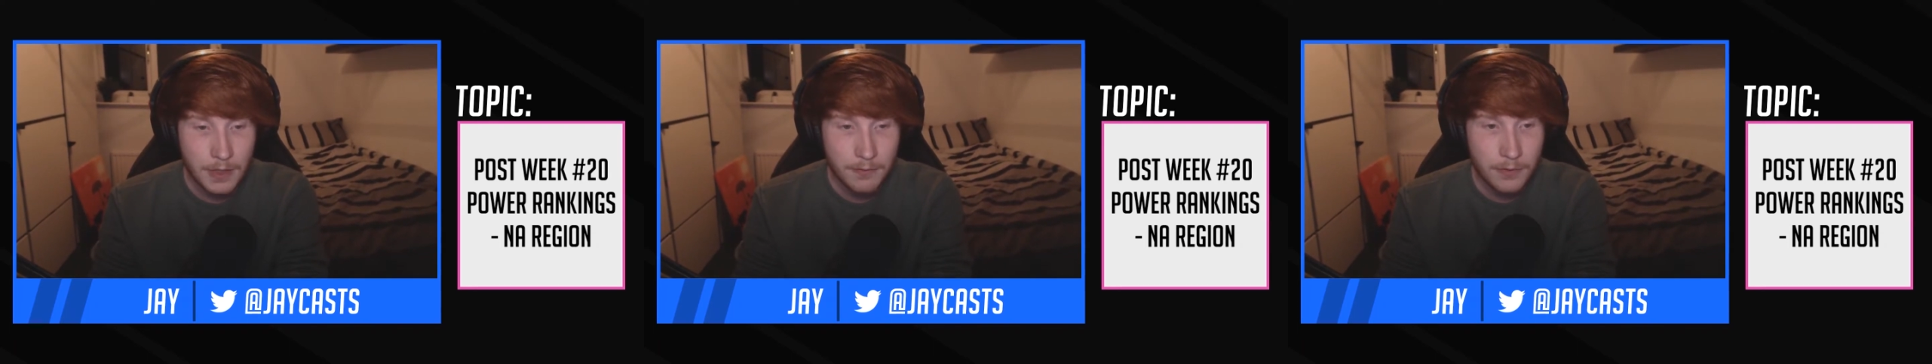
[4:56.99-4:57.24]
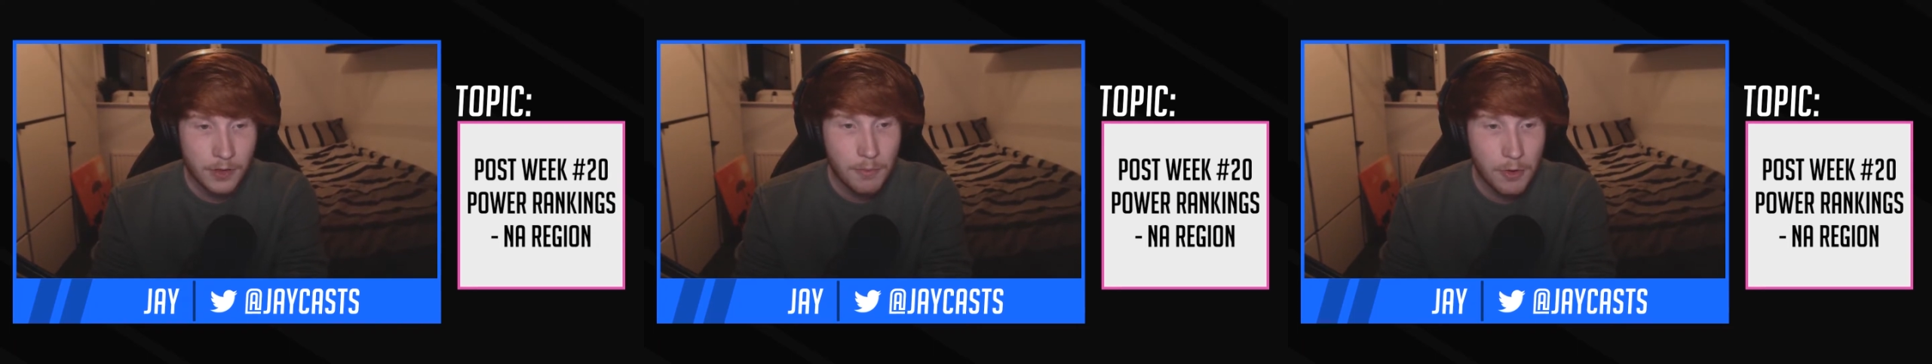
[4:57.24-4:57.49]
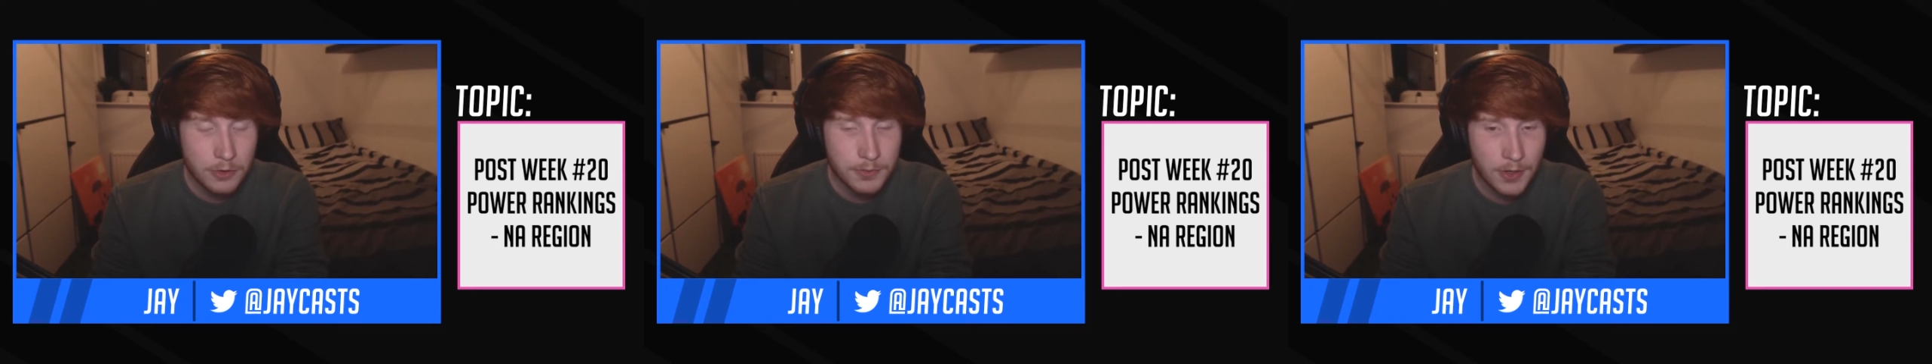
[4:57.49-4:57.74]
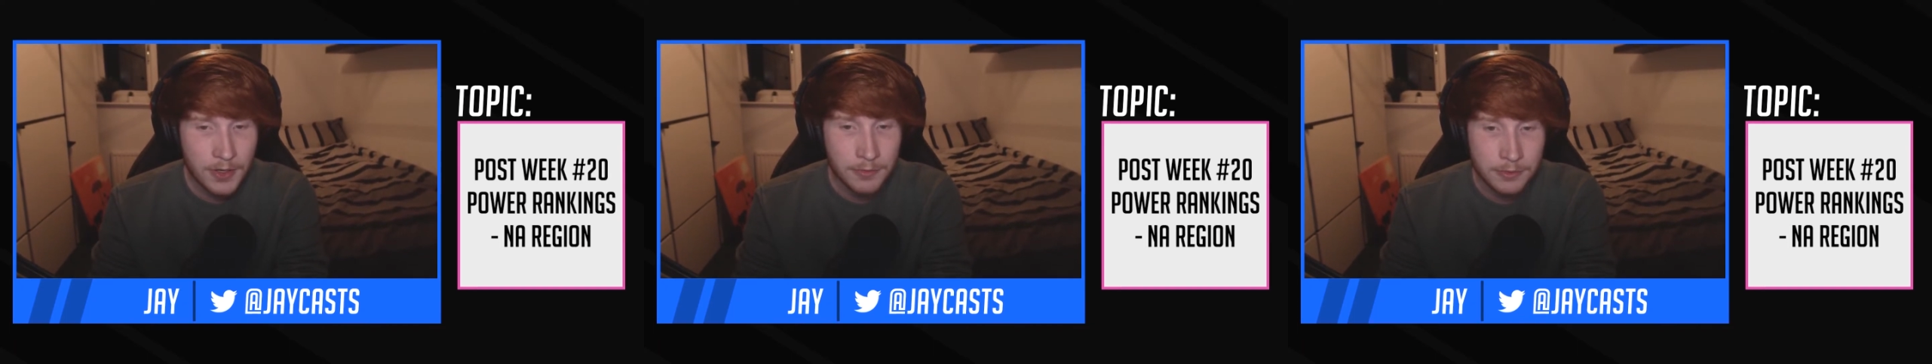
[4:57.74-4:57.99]
for the most
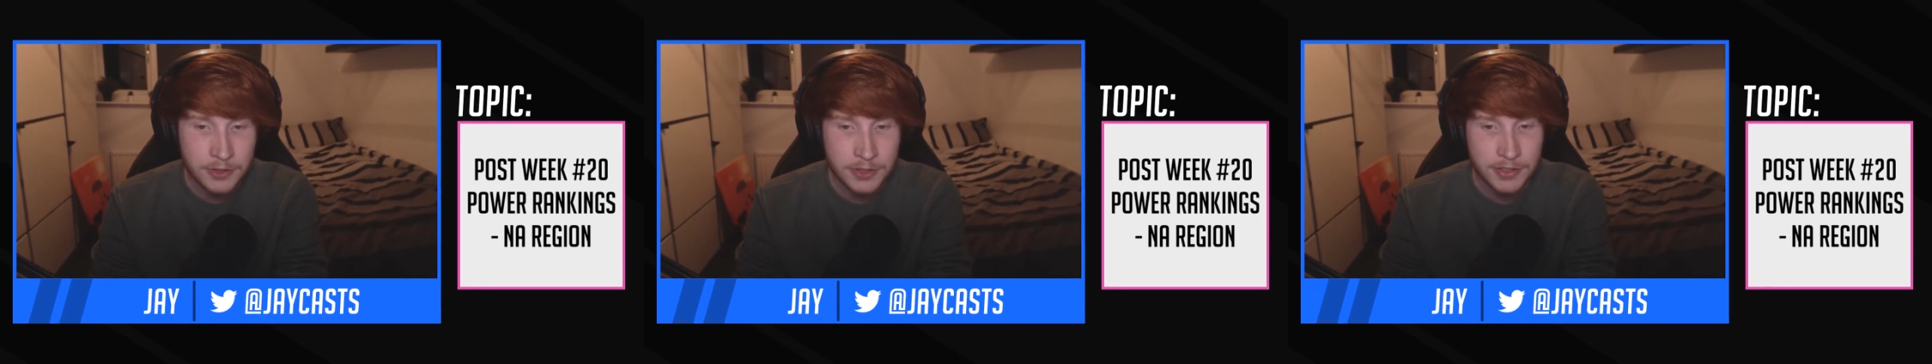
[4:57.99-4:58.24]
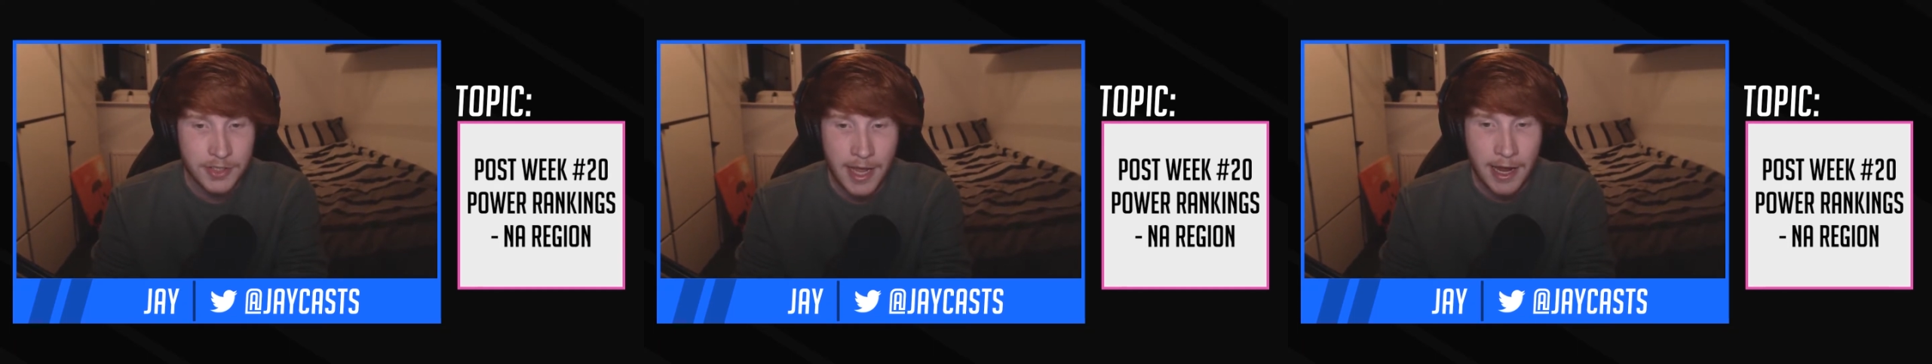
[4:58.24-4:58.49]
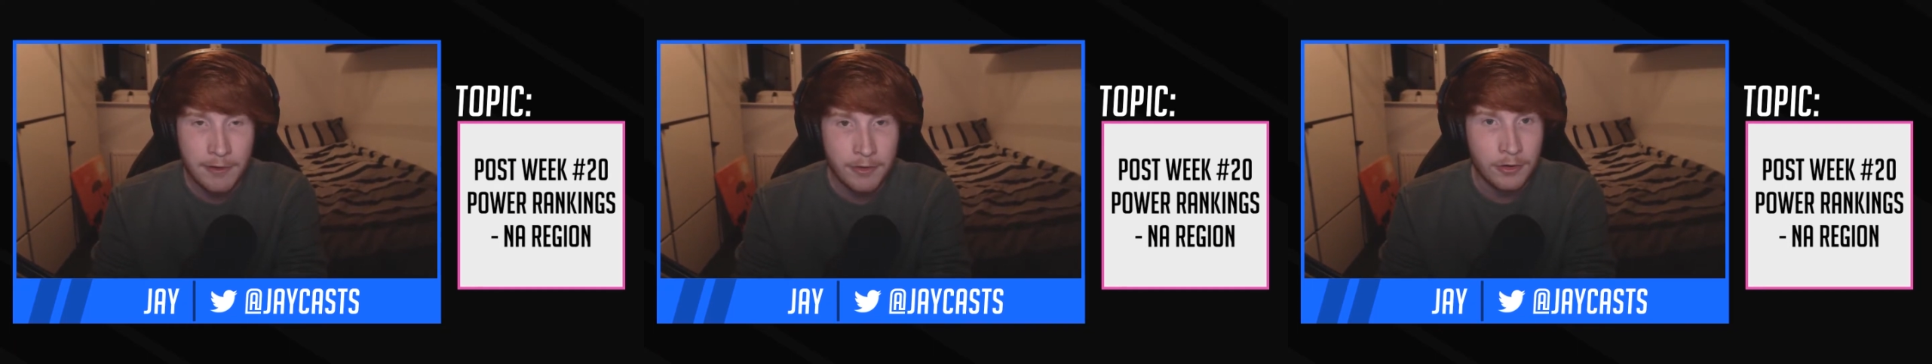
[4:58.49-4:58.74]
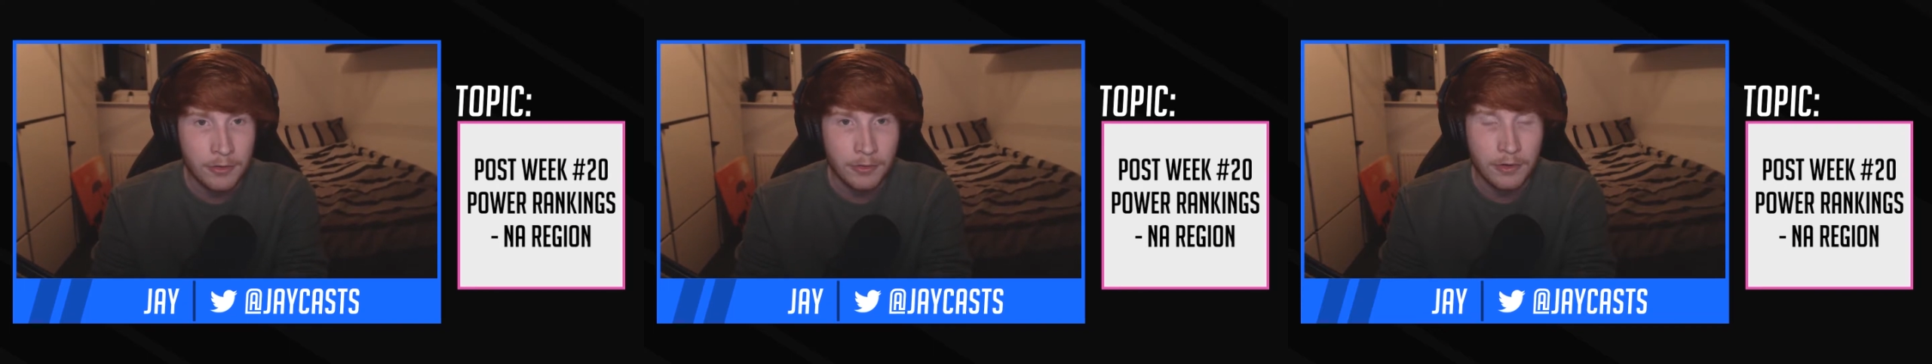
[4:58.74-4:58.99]
part, it was just
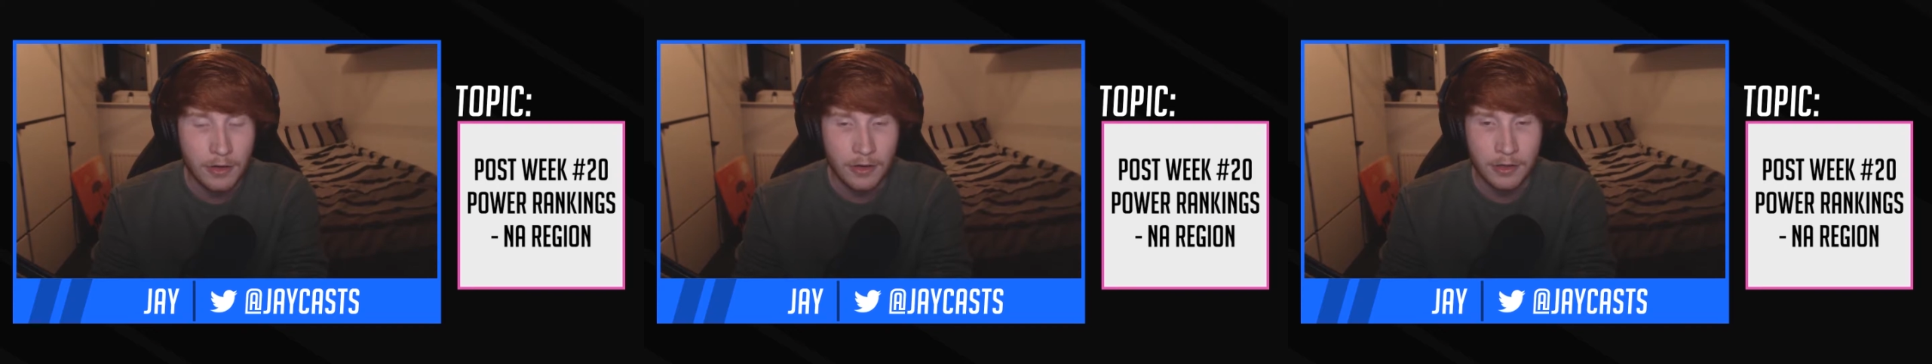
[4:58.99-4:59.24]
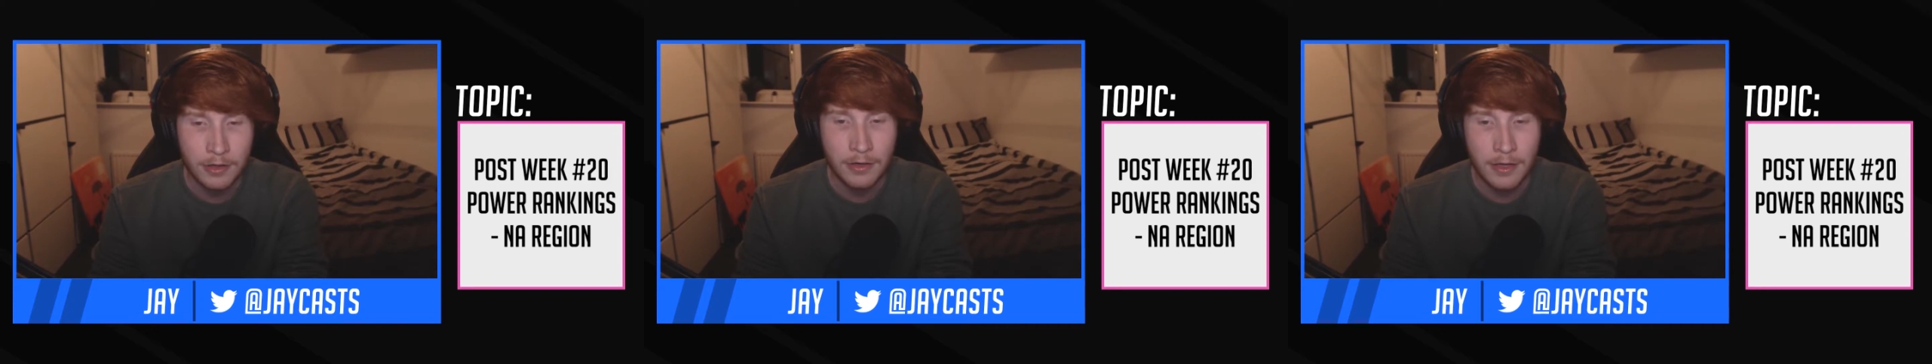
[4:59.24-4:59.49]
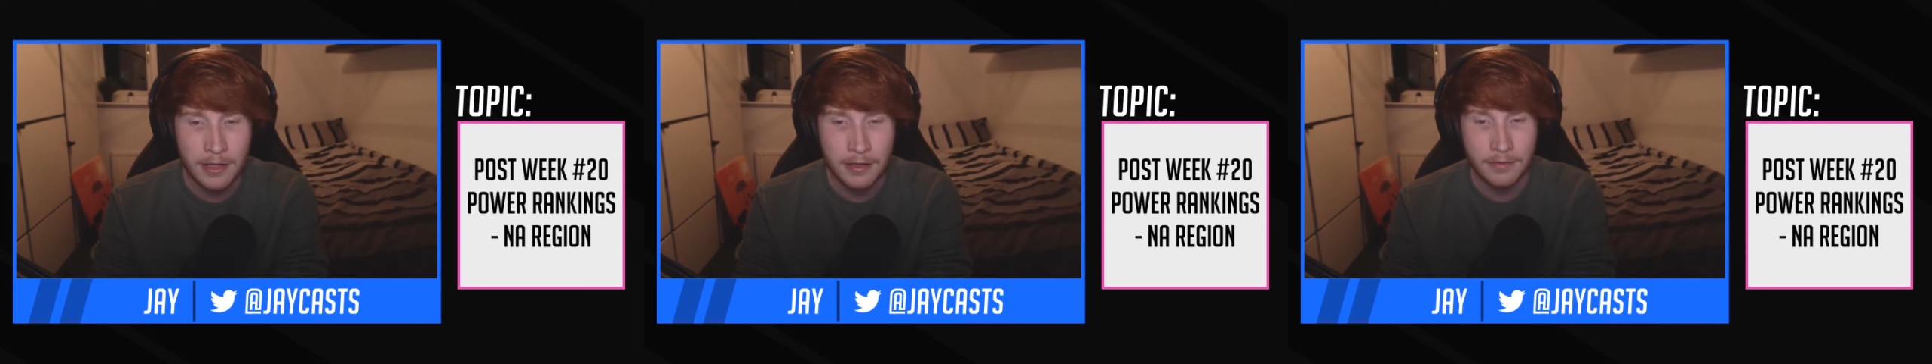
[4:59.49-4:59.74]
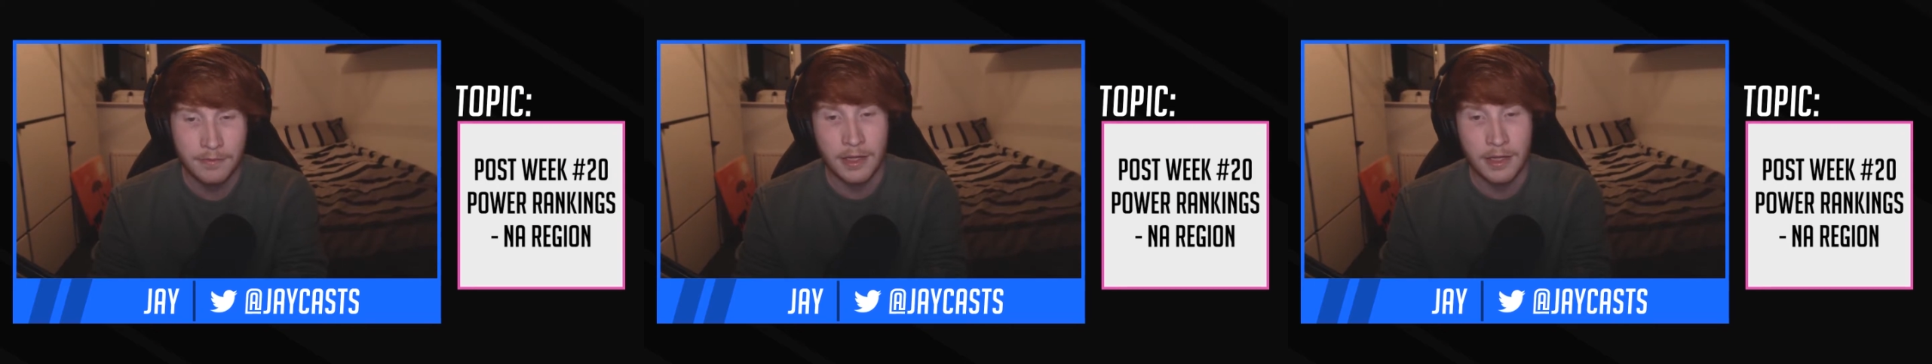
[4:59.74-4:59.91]
Aero on a